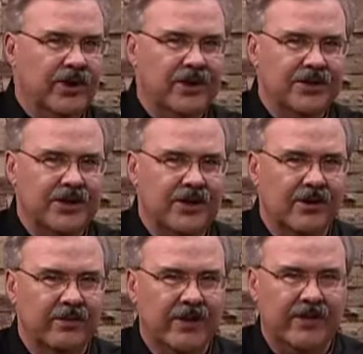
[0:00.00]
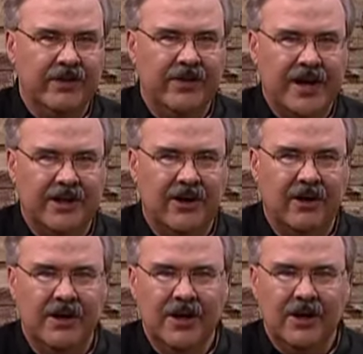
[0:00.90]
calls here, and we've invited
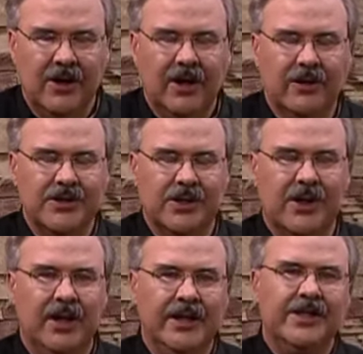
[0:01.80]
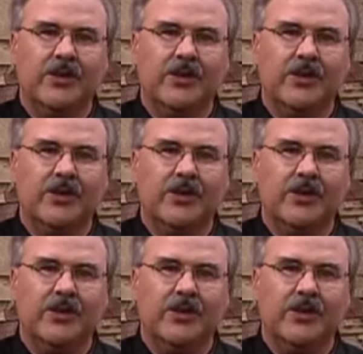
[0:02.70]
our callers to call in.